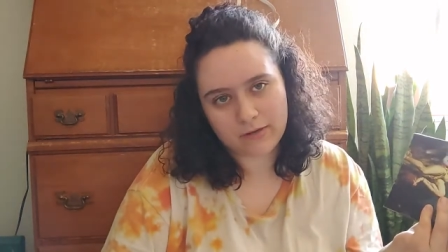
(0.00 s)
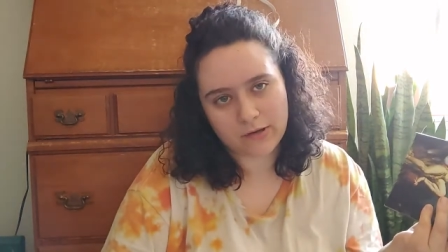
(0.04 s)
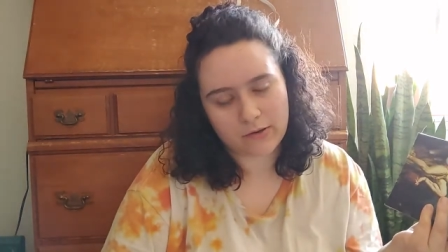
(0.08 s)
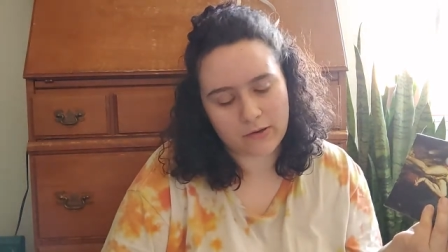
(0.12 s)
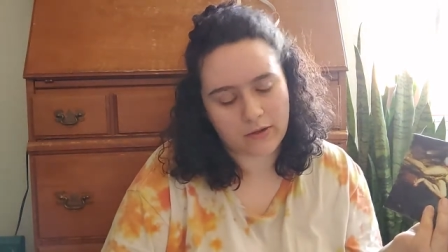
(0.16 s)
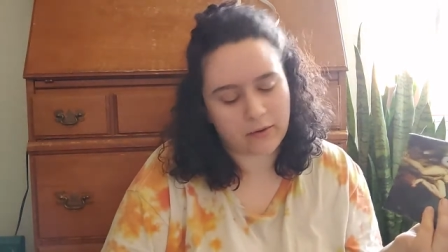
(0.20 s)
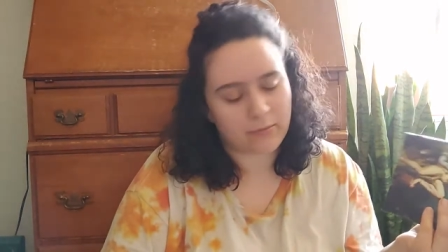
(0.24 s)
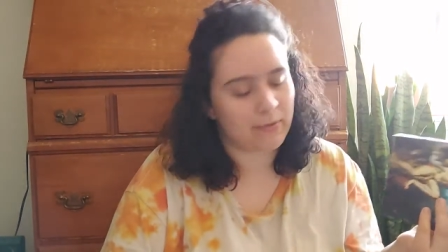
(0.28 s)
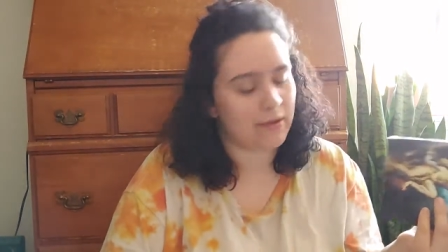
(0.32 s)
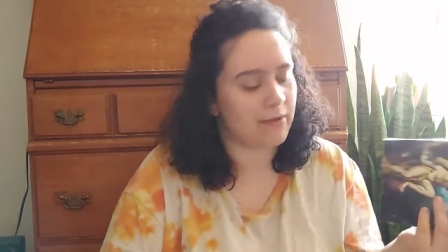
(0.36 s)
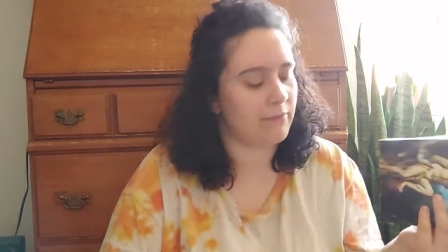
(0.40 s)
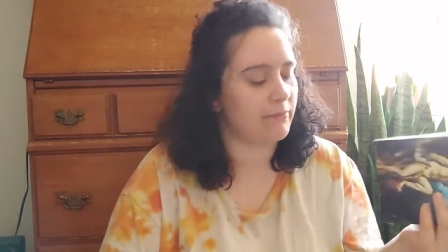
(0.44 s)

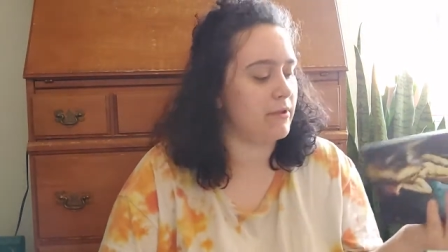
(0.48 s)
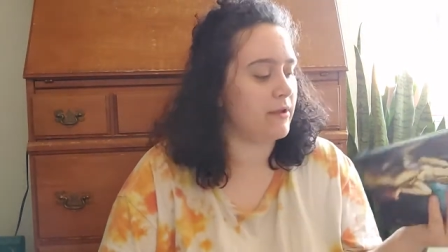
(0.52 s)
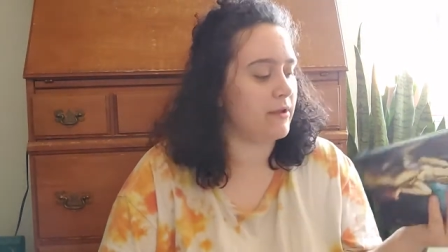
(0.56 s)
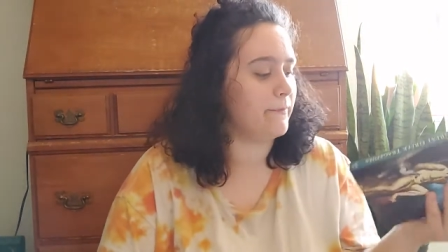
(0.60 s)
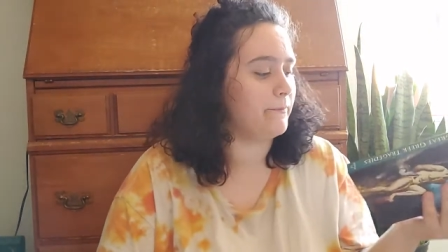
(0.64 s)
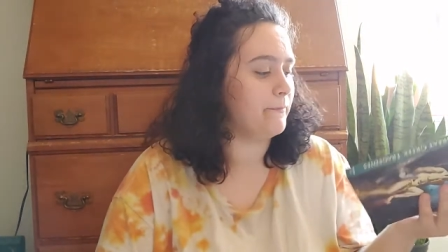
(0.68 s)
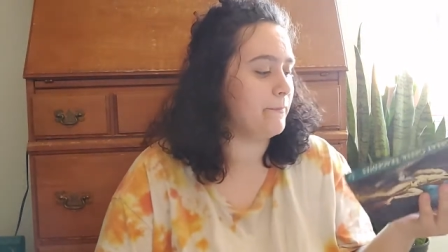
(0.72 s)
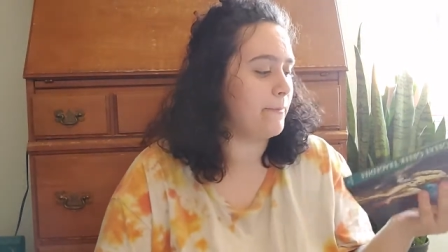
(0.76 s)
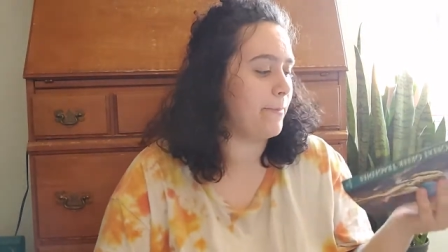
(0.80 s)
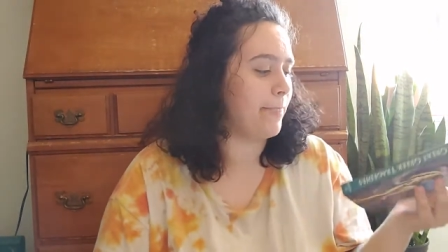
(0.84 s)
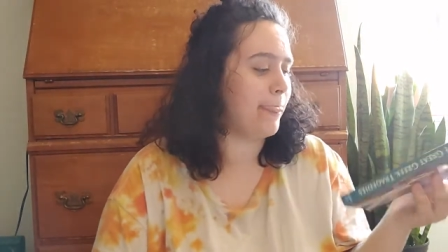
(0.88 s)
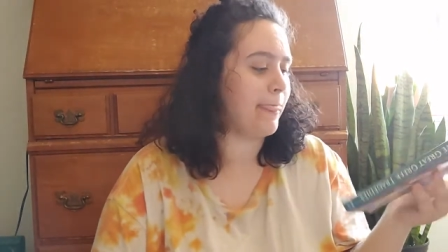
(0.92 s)
Don't come at
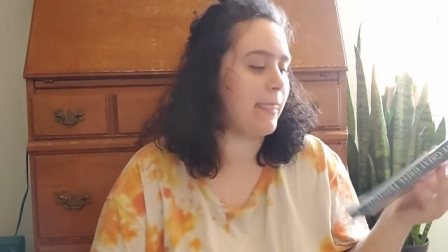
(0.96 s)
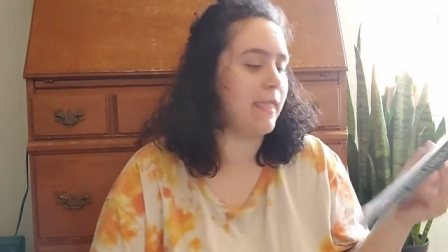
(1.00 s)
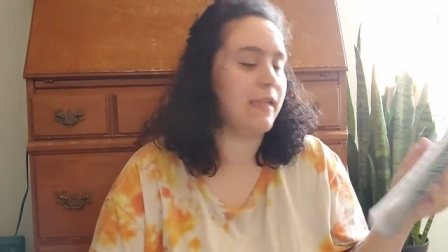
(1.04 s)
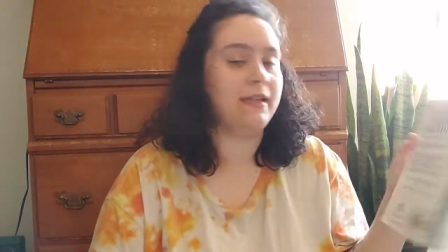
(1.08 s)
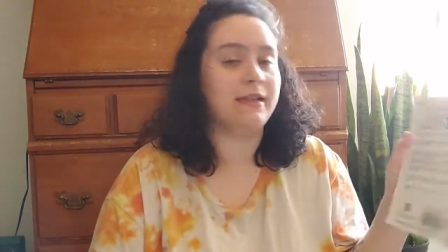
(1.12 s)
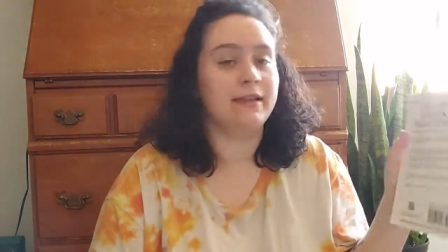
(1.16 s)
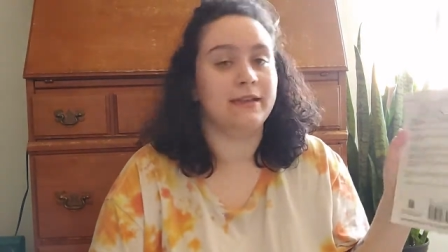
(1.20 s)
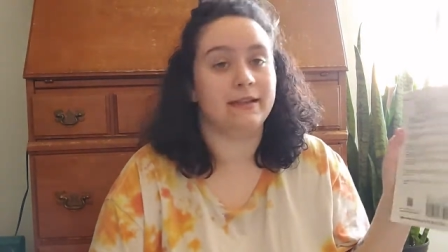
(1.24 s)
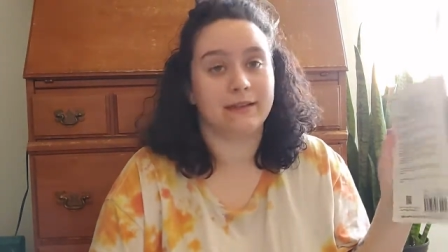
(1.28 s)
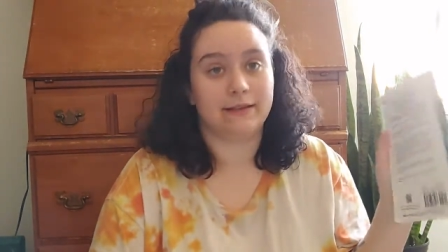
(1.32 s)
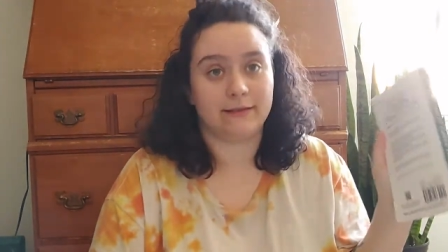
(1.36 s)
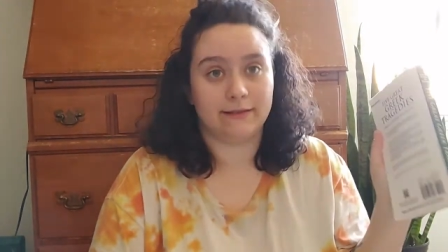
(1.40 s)
me.
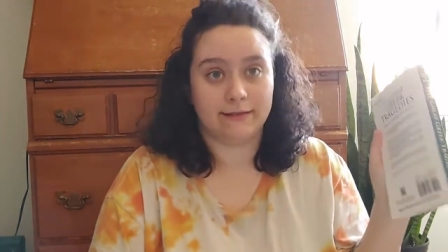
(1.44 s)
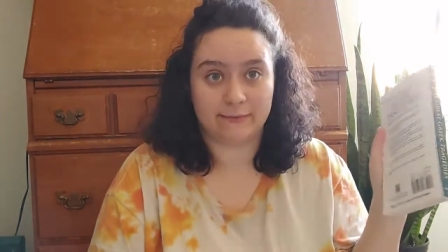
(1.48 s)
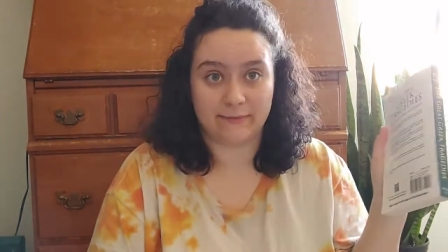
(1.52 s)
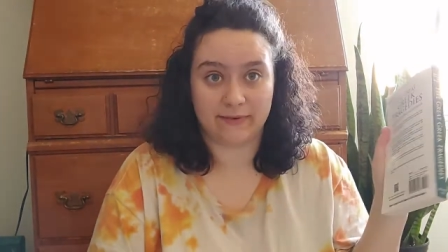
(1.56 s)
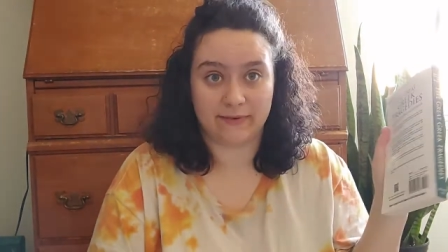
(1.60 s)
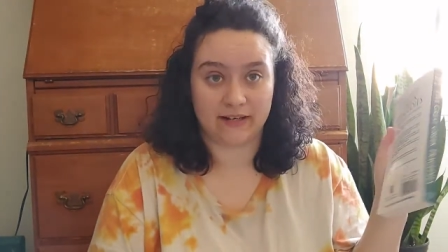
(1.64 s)
It's